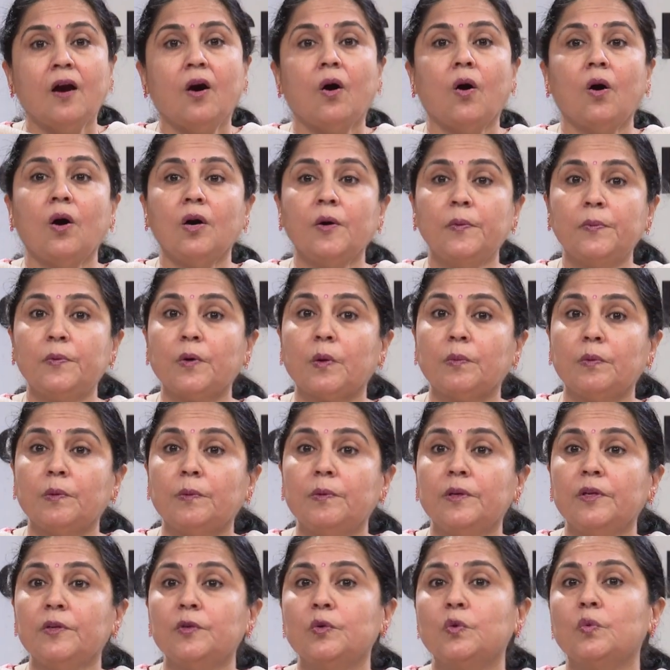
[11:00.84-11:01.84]
or
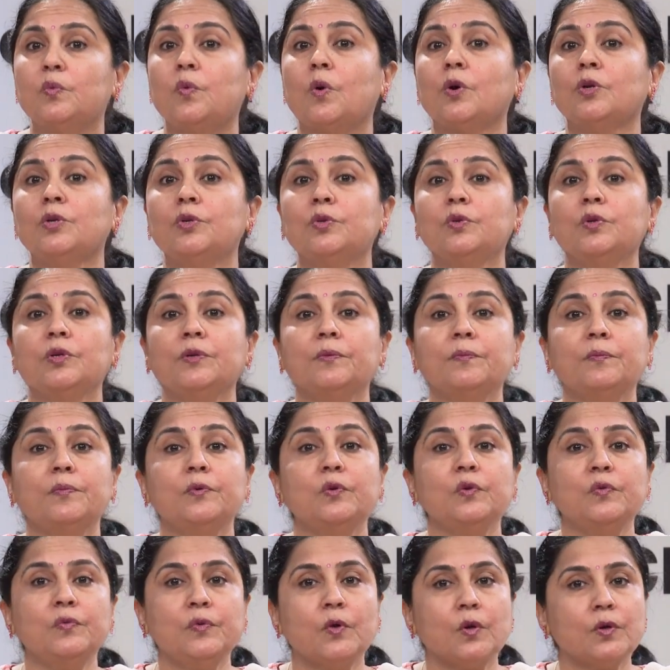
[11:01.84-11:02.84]
probably you want to
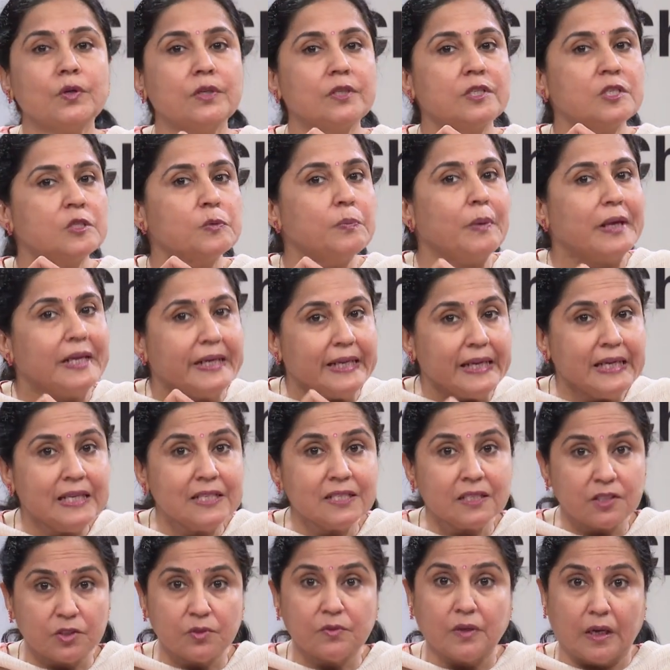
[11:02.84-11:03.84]
improve your
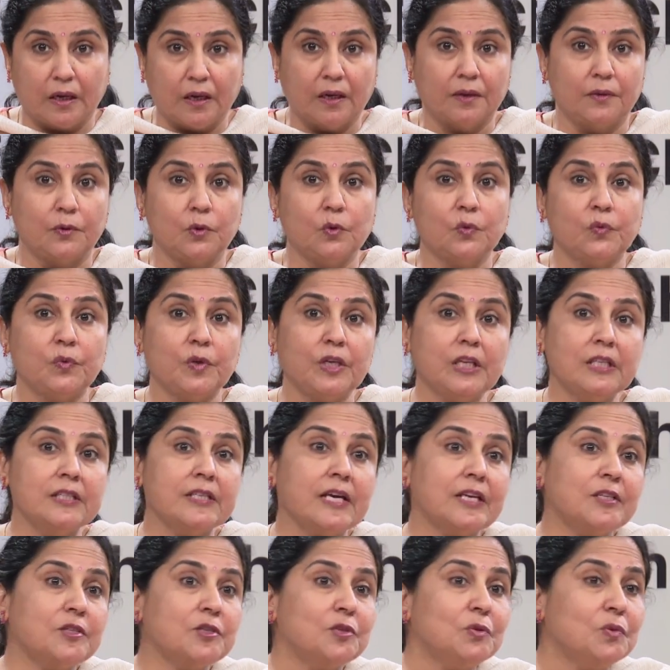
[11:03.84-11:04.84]
spellings, uh, you feel
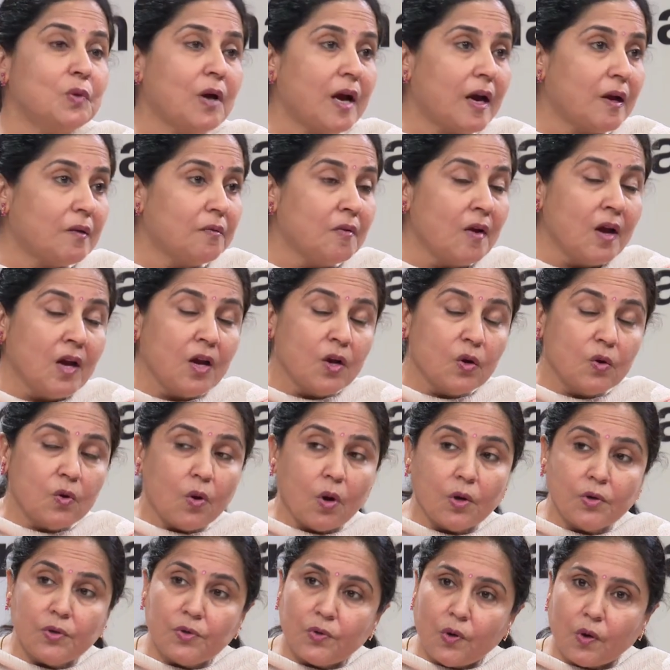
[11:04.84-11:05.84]
that you have
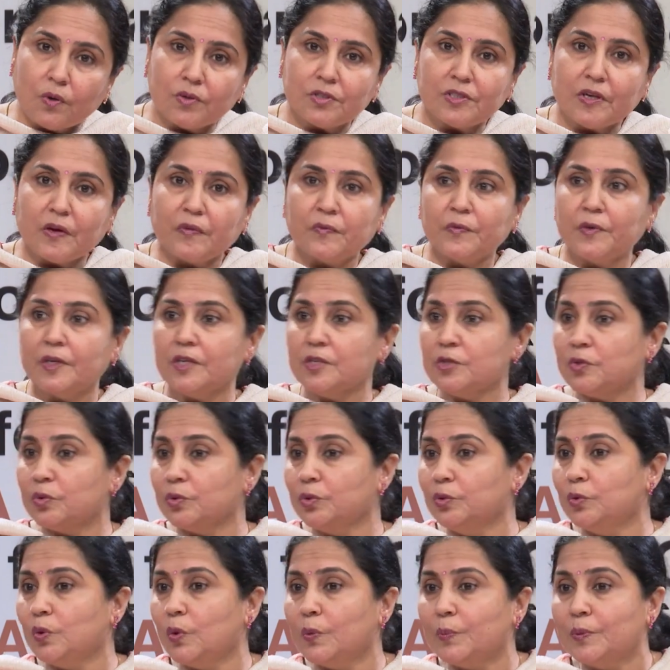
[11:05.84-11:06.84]
gone wrong somewhere, so
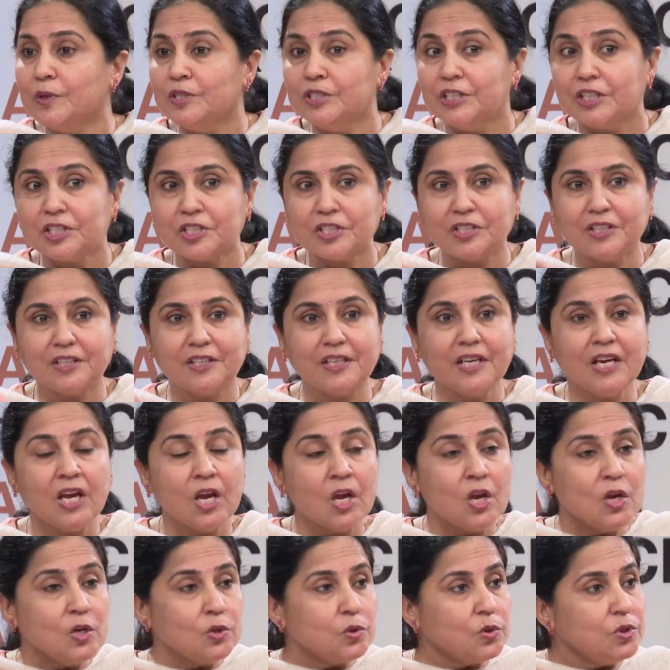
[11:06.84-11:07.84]
you open dictionary.
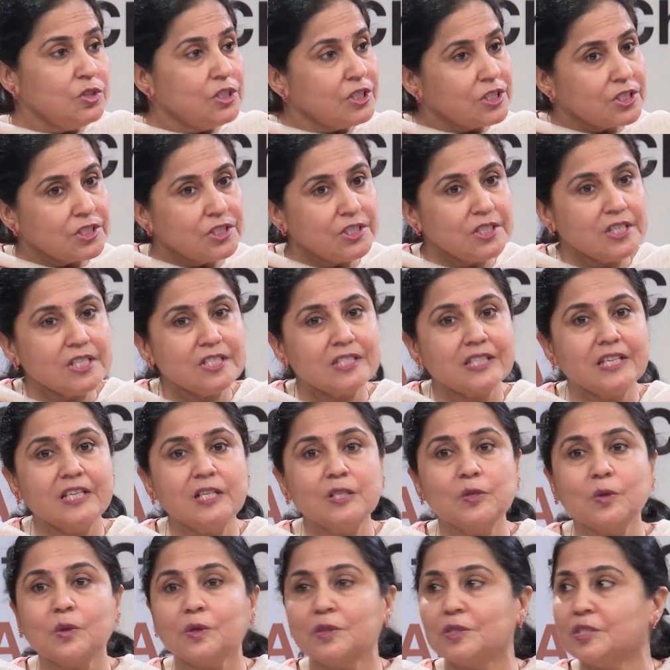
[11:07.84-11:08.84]
So, dictionary
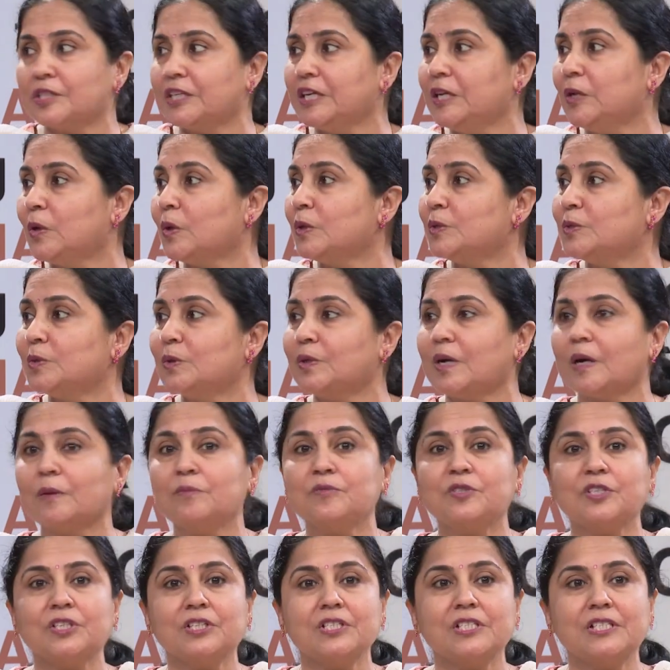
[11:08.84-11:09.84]
skill, uh, skill also
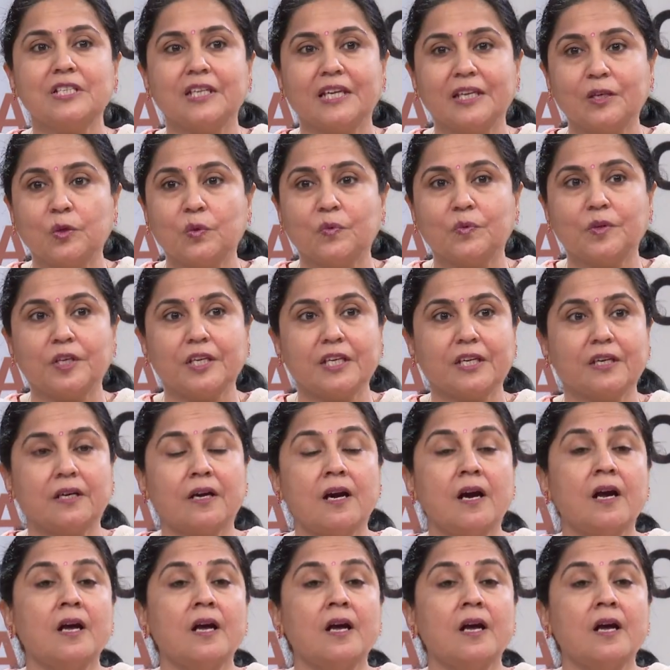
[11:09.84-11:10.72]
comes in, in over here.